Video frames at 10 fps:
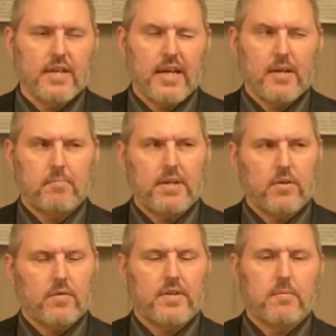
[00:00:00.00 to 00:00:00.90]
and
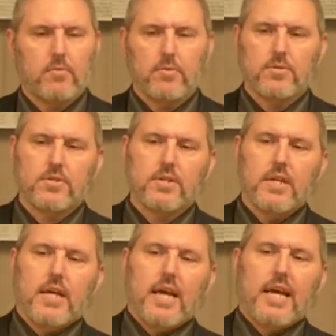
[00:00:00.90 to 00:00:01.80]
Peter of Debrus
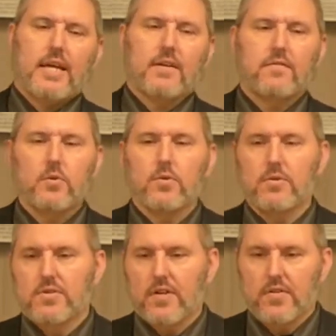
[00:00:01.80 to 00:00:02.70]
and a few of
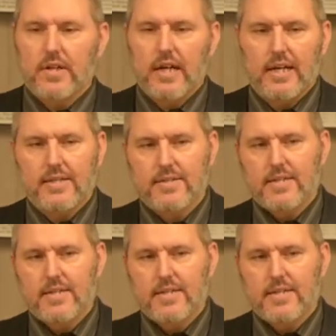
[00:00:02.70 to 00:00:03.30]
those other guys,